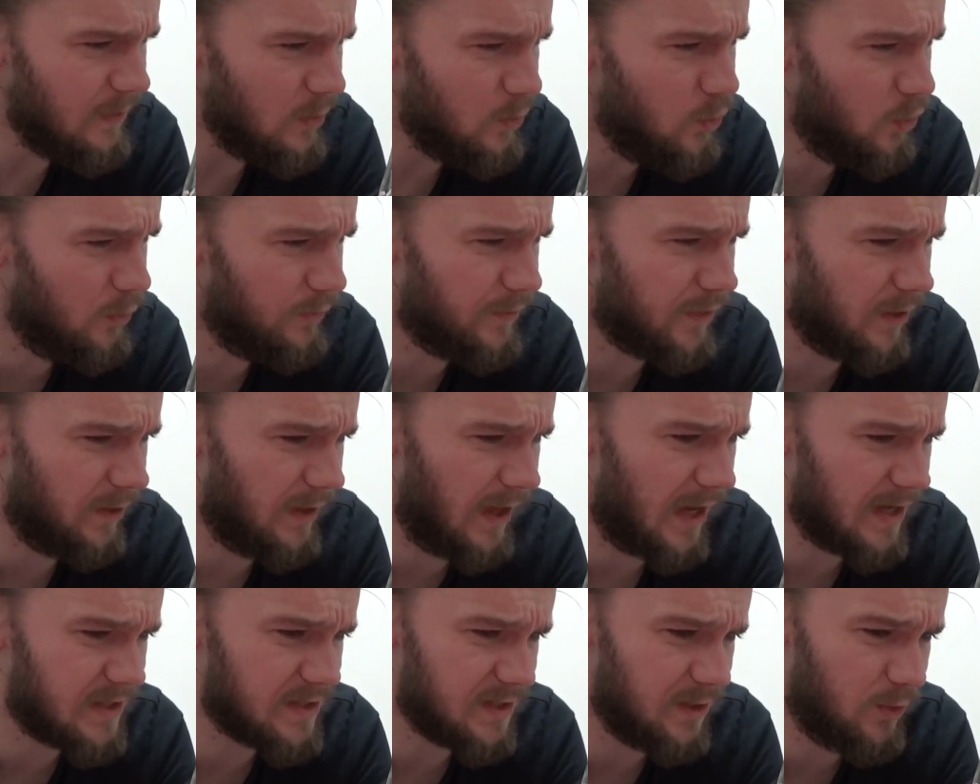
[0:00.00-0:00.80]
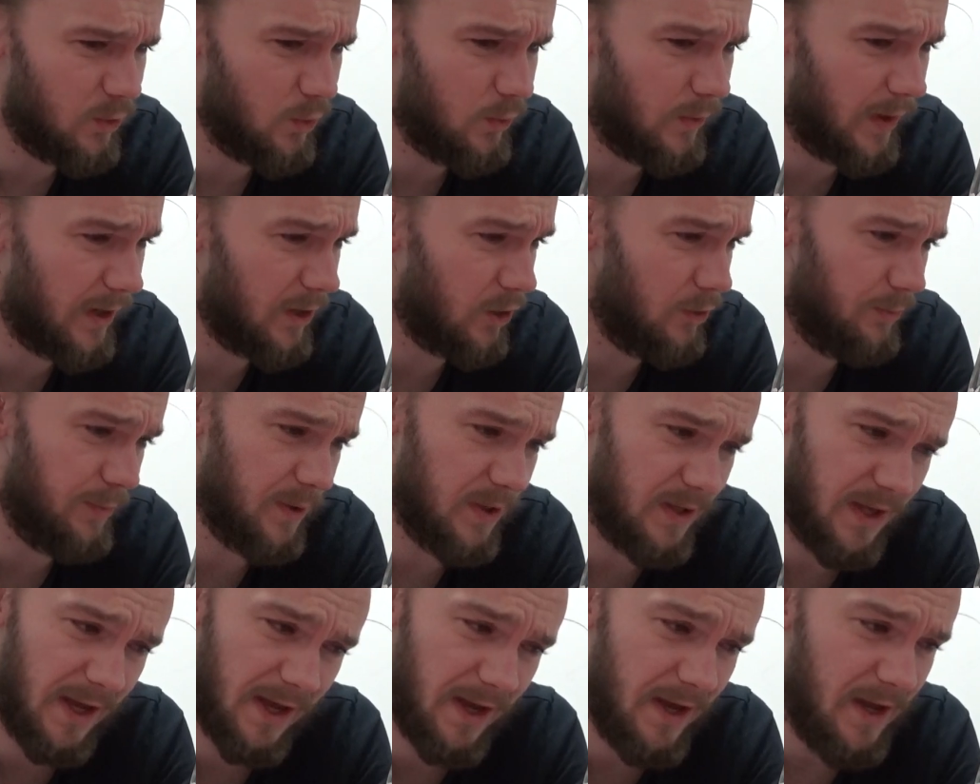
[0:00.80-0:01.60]
over the last little while.
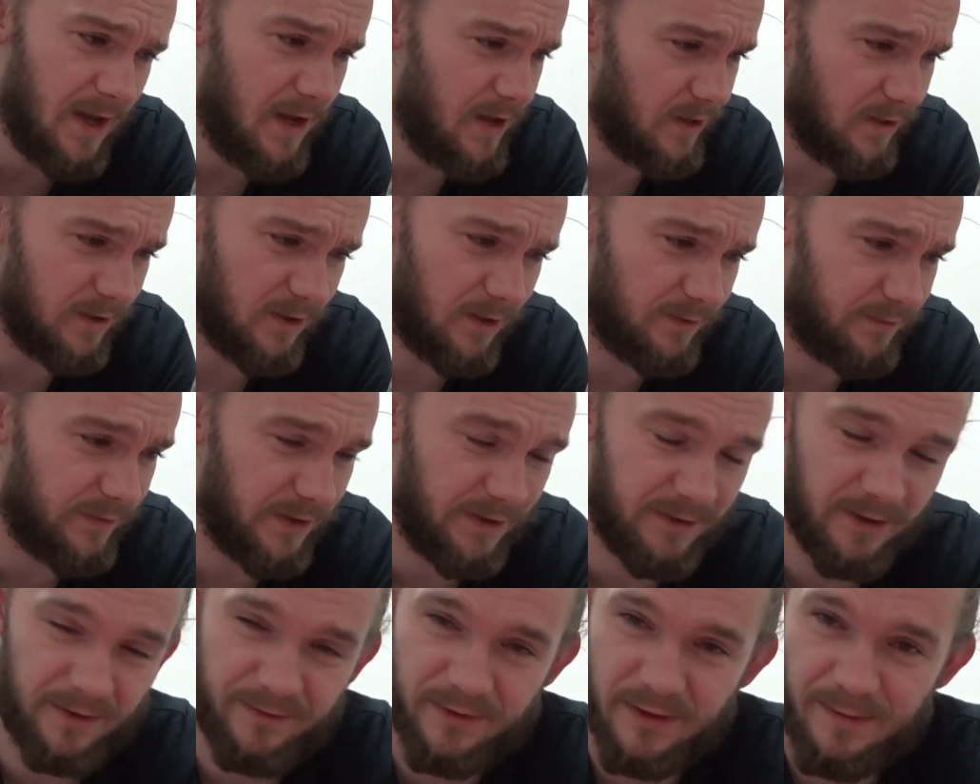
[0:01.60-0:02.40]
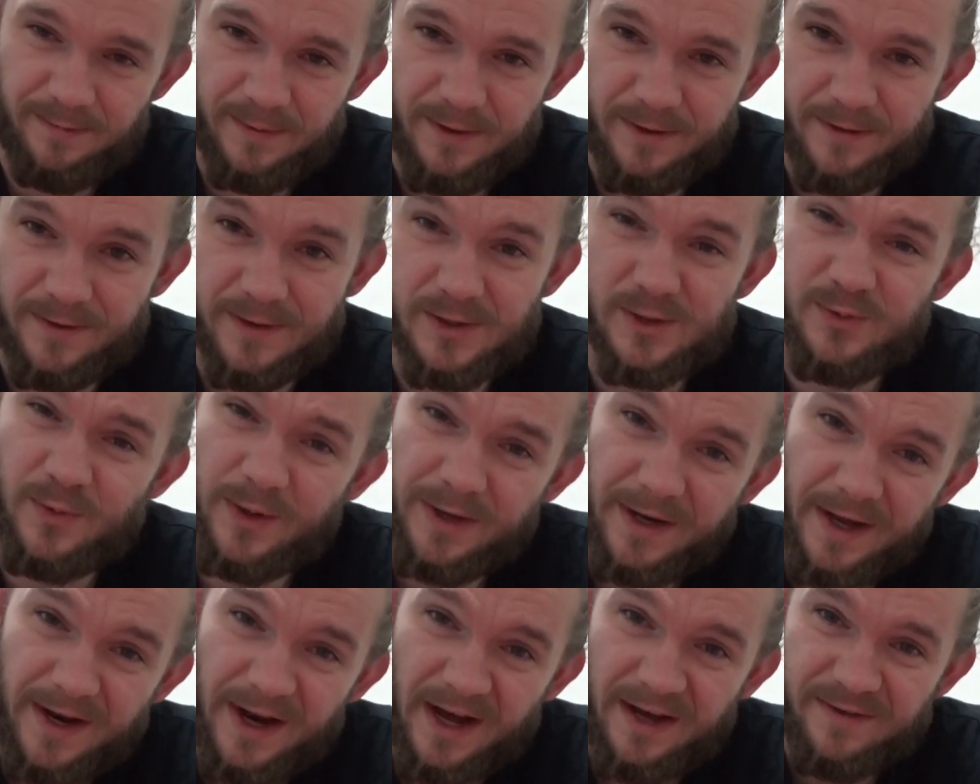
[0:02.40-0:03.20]
But yeah, lovely, lovely beer this
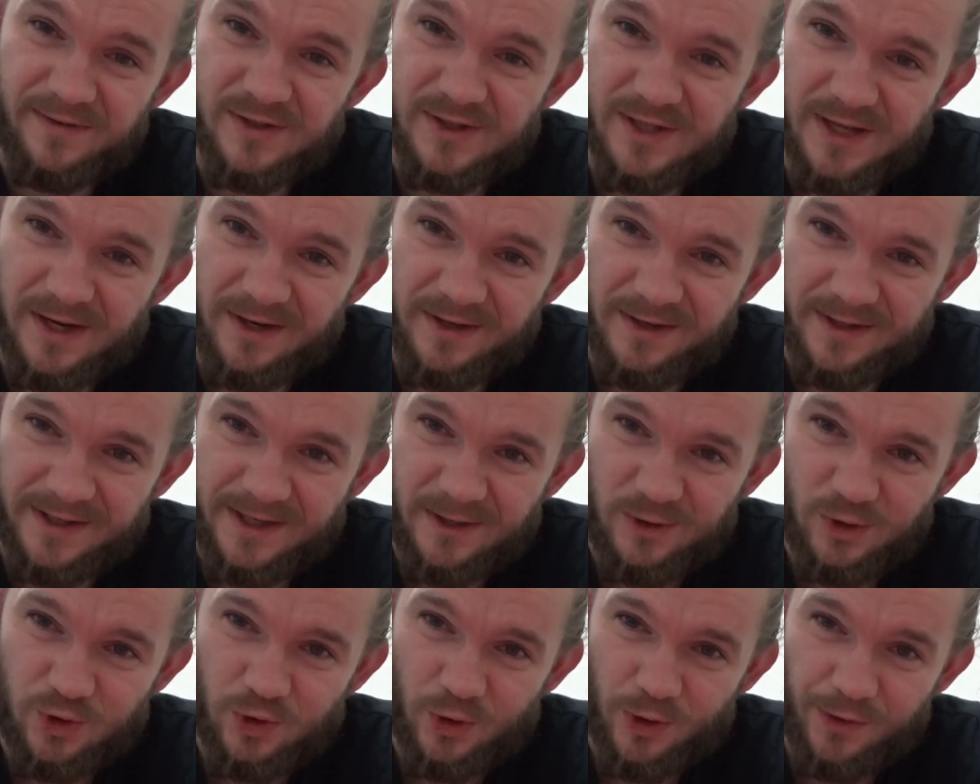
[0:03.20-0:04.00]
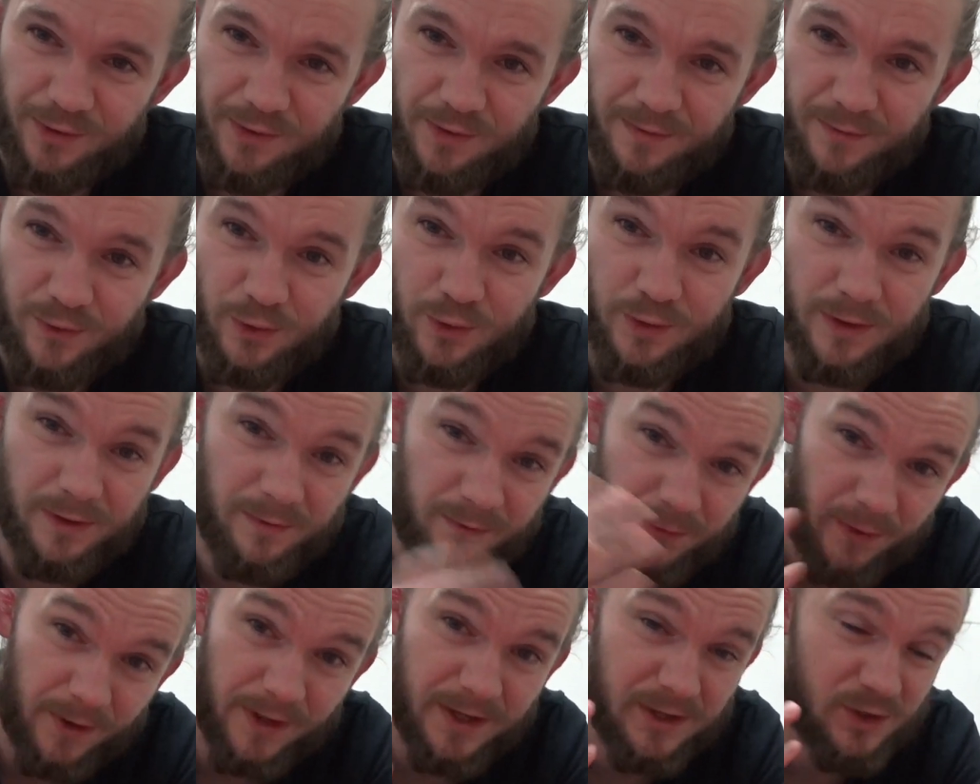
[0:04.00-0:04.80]
one, and I've certainly enjoyed reviewing it
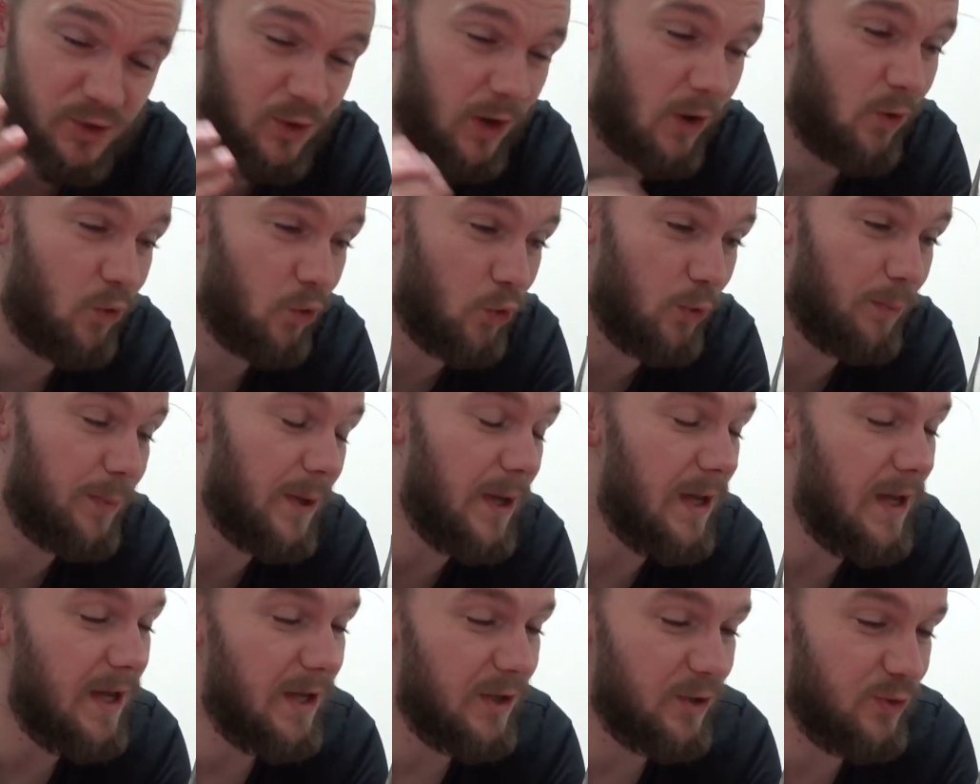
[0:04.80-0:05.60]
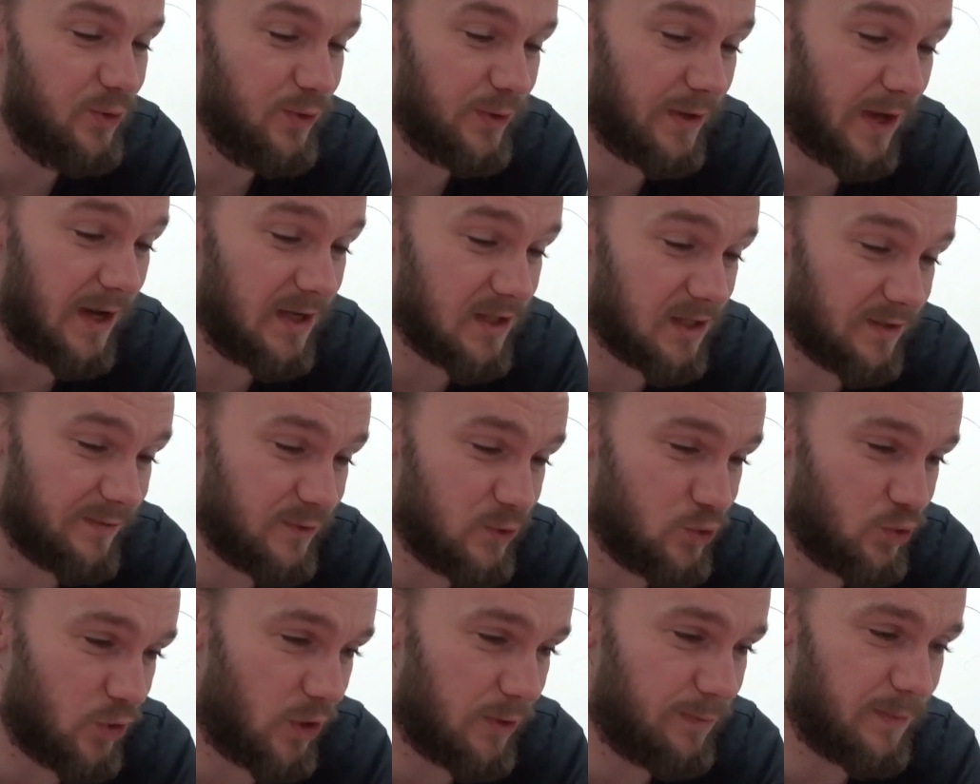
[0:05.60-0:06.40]
for you, so I hope you guys have
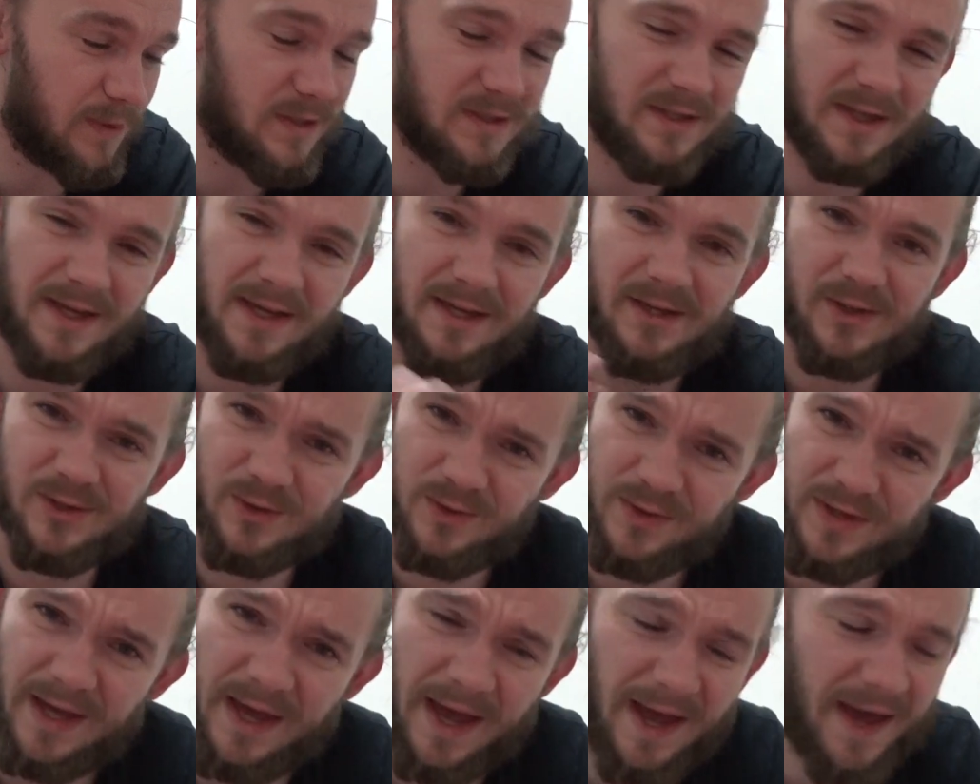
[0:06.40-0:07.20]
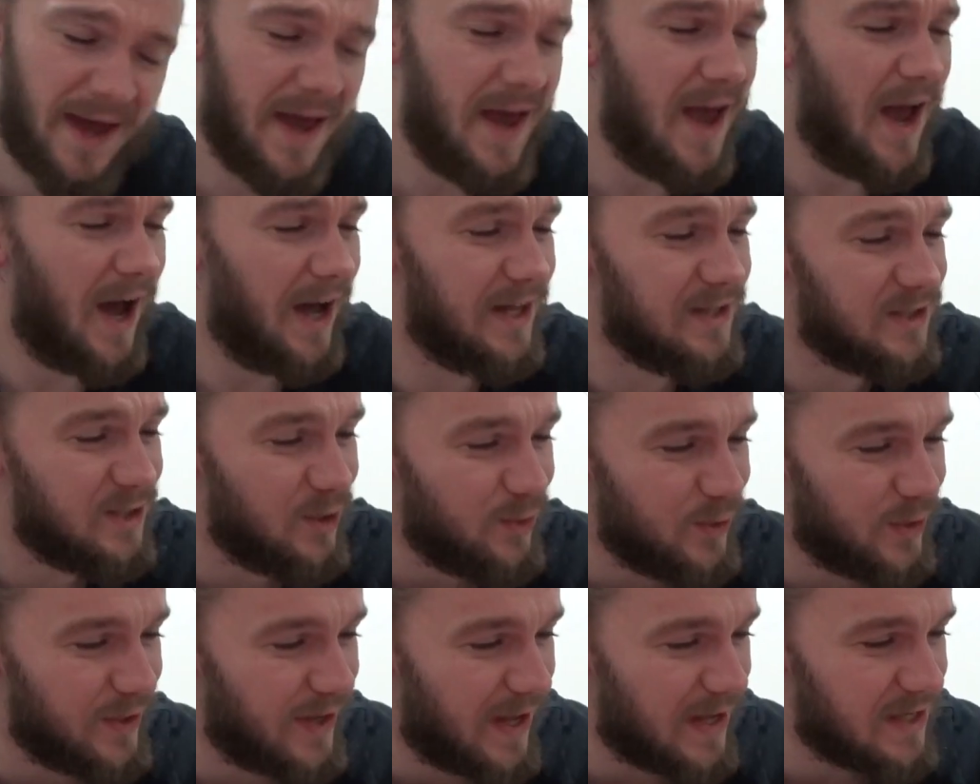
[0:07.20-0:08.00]
enjoyed my take. So yeah,
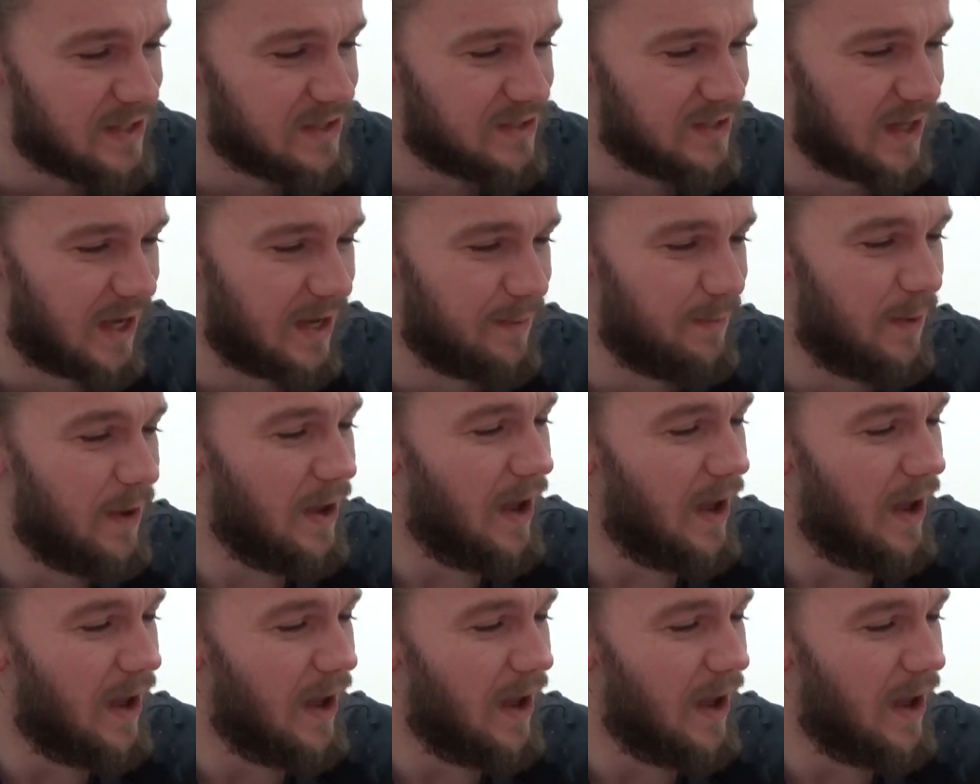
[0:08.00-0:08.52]
until the next time,